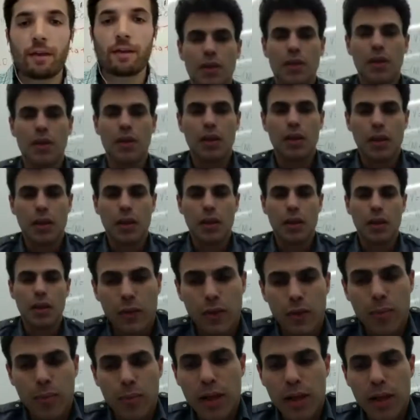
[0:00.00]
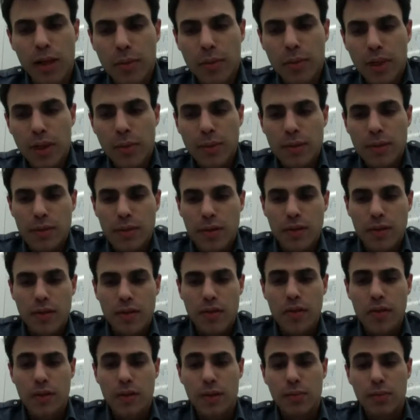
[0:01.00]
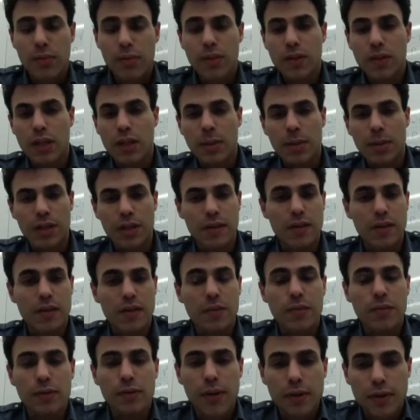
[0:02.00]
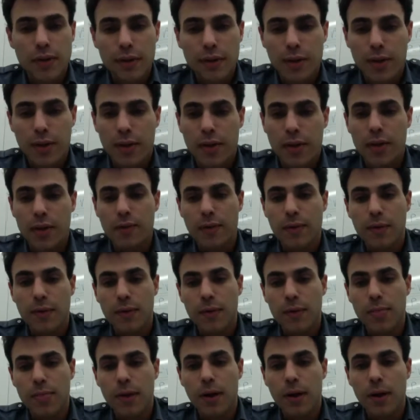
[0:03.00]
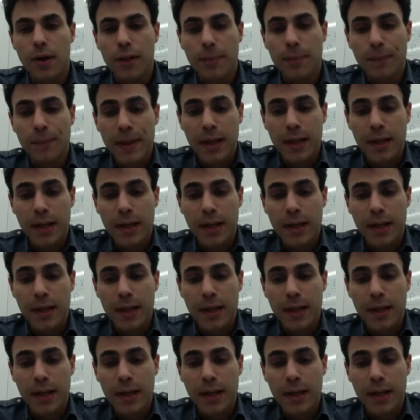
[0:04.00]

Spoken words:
Hello everybody, my name is Thanos Gentimus. I'm an assistant professor here at Florida Poly.